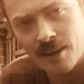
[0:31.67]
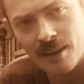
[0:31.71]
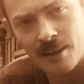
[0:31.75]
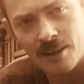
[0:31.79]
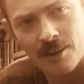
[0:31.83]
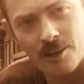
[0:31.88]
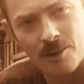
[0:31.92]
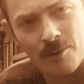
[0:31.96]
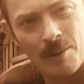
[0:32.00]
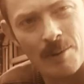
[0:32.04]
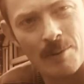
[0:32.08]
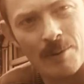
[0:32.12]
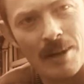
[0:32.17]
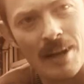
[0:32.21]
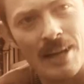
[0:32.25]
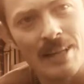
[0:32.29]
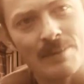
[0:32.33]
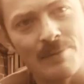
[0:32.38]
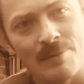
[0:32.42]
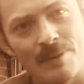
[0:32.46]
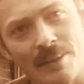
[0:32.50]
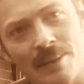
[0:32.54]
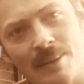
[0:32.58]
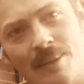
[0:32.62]
A lot of people
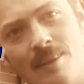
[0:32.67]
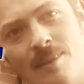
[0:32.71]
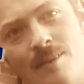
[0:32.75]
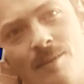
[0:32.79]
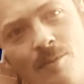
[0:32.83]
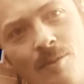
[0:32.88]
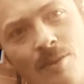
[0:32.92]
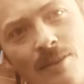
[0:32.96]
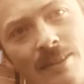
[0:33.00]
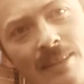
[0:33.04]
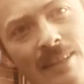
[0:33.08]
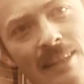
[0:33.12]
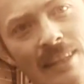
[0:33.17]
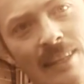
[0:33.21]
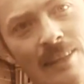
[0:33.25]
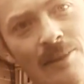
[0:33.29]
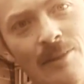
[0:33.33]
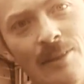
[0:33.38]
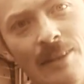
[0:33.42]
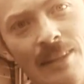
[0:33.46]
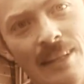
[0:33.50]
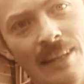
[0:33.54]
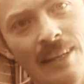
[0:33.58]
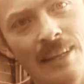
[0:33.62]
ask me what's the deal
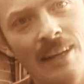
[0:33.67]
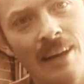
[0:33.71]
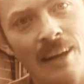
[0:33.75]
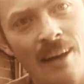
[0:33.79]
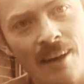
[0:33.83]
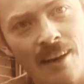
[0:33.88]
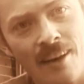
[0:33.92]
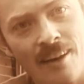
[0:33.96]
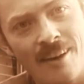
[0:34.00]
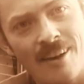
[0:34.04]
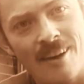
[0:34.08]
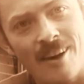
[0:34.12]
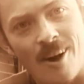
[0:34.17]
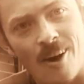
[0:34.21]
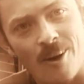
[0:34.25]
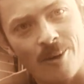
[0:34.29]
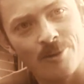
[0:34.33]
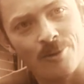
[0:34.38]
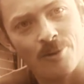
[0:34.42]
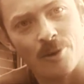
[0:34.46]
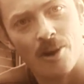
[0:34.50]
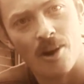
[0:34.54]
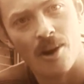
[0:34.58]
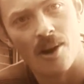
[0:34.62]
with the
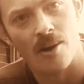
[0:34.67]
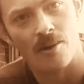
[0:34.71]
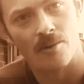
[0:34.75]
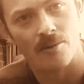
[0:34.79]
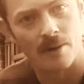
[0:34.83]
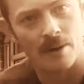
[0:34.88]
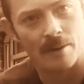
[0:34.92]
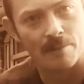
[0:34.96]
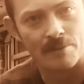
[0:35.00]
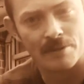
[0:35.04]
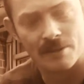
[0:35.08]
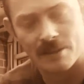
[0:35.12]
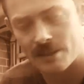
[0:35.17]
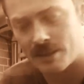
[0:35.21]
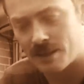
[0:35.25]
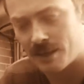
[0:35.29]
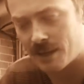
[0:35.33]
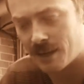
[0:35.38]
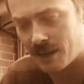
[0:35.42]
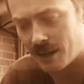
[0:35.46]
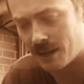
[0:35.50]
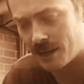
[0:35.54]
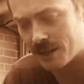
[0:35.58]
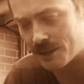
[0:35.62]
ultra high reps
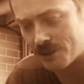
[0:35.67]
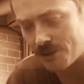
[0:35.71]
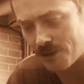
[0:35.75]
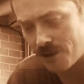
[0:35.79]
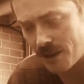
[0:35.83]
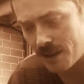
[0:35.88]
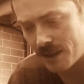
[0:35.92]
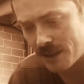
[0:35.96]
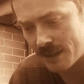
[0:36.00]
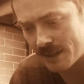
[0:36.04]
training